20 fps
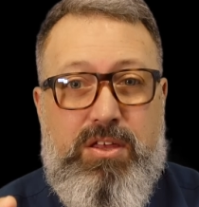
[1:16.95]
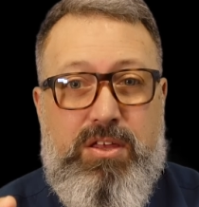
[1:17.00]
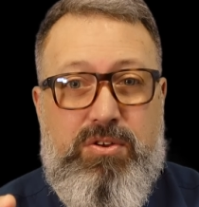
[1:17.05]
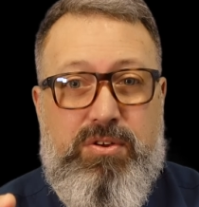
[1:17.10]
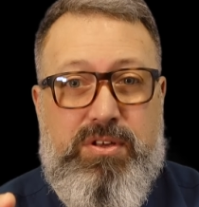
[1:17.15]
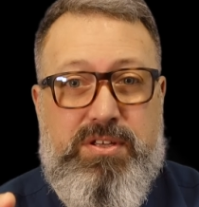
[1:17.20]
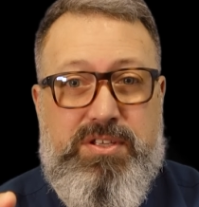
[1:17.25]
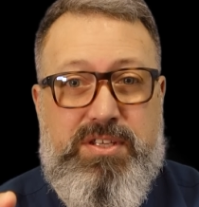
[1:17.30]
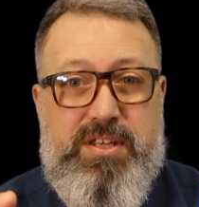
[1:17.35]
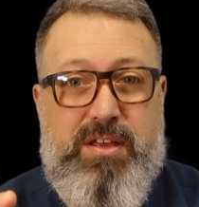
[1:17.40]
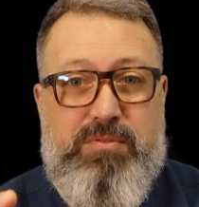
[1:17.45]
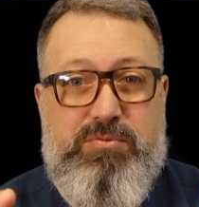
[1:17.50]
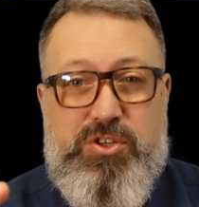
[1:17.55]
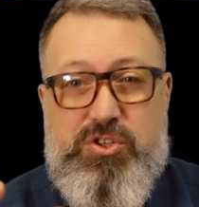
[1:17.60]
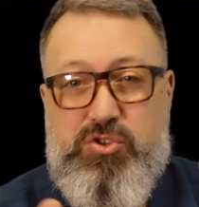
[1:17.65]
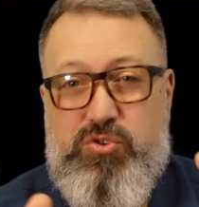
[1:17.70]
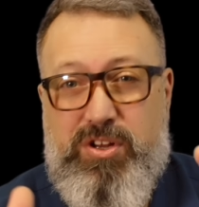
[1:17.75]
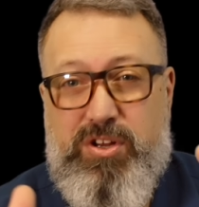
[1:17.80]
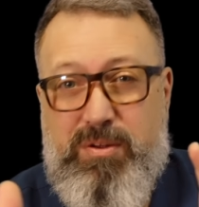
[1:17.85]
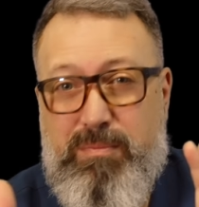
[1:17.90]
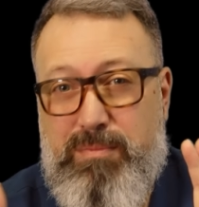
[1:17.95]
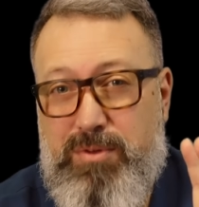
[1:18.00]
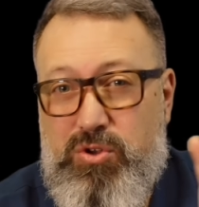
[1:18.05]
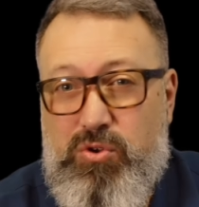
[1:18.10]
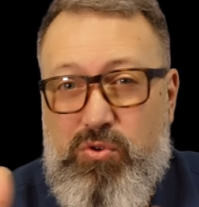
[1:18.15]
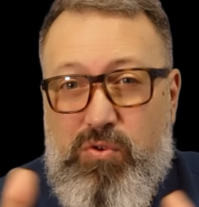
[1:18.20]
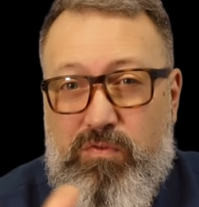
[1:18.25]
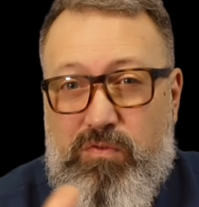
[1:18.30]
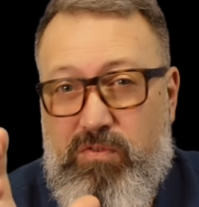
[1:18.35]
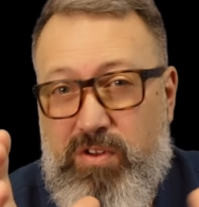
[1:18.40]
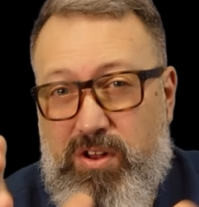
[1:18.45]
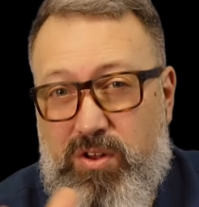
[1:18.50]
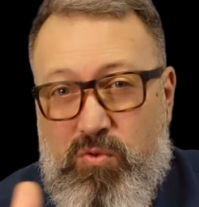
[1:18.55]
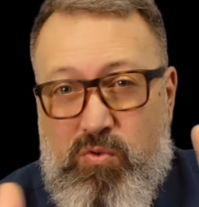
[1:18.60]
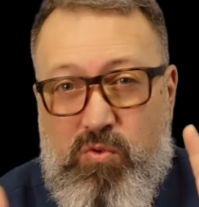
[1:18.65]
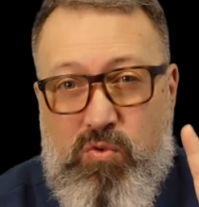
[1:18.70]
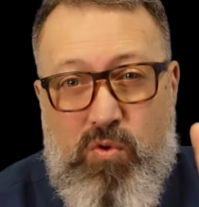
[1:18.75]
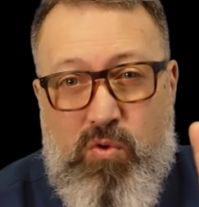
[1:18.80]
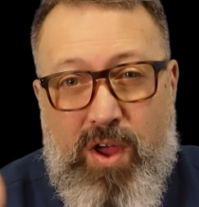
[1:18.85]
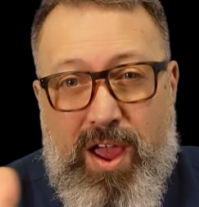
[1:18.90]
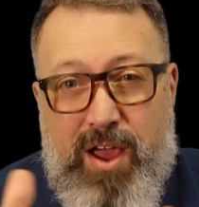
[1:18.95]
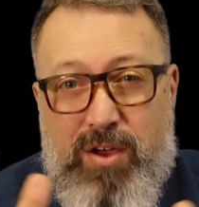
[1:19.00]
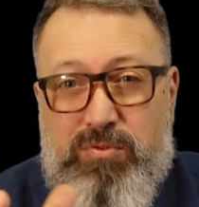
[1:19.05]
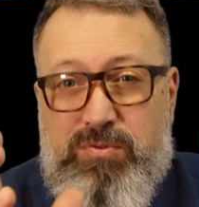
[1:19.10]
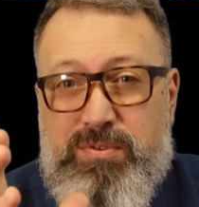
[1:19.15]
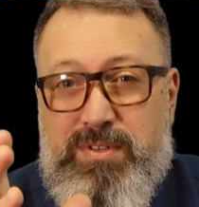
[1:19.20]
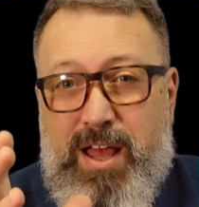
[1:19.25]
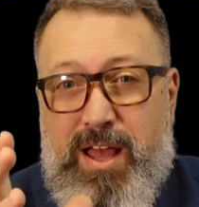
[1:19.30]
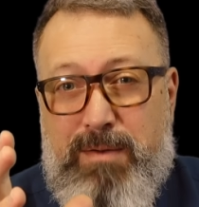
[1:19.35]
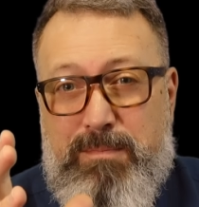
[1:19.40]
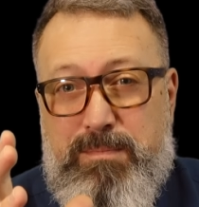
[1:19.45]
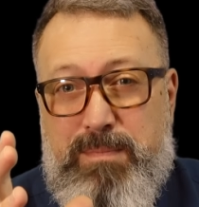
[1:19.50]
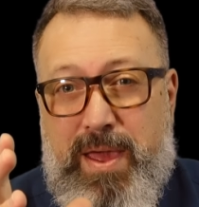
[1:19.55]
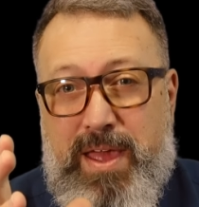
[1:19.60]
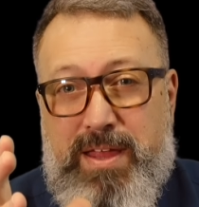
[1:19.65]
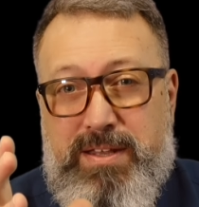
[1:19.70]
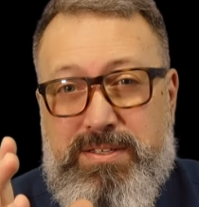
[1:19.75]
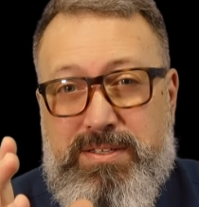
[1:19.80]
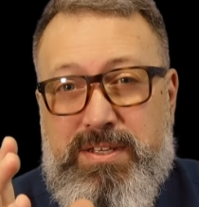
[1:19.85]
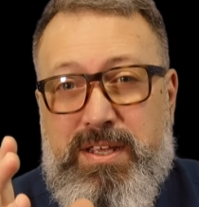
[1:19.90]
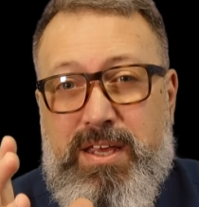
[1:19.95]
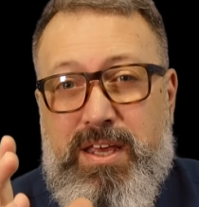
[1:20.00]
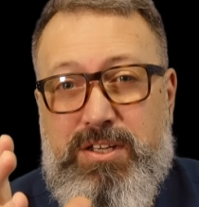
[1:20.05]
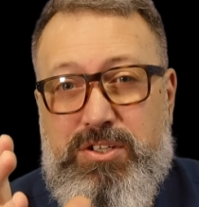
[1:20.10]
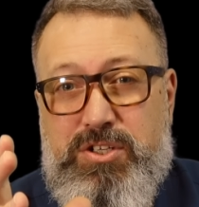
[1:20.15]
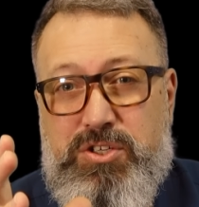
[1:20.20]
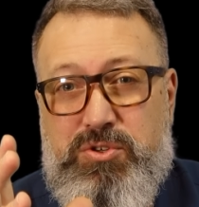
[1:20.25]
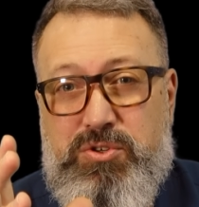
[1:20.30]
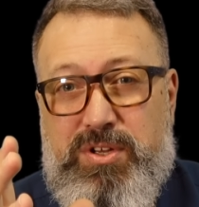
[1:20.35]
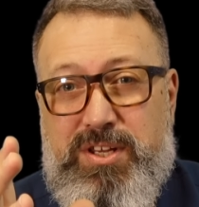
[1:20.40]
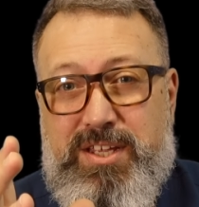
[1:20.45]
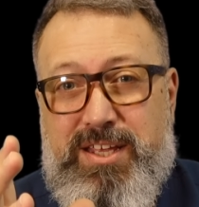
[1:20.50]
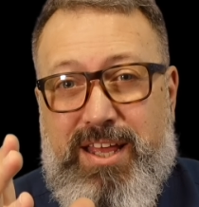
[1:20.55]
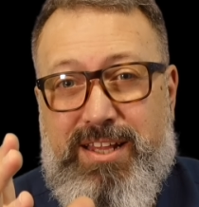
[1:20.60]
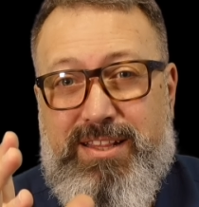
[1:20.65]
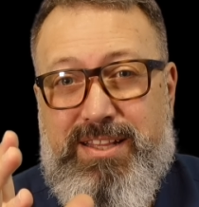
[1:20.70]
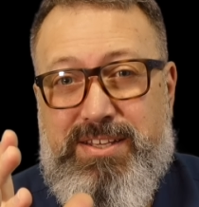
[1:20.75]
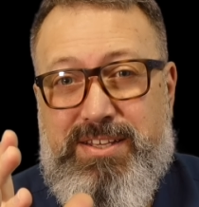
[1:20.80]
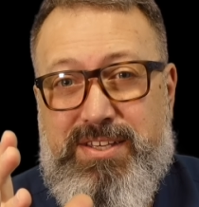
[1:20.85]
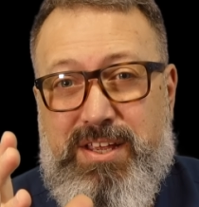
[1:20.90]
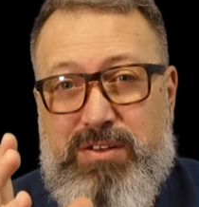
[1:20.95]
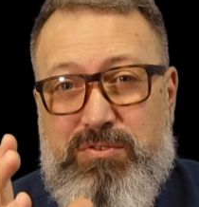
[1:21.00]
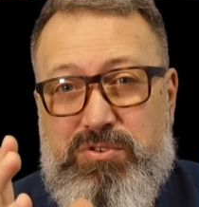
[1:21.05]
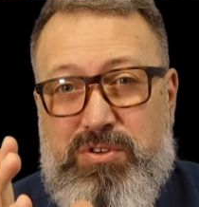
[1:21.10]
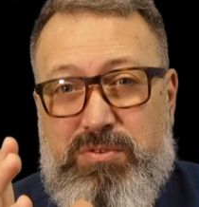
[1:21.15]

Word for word: you can see I'm just trying to maneuver it around that bend, just trying to get this out.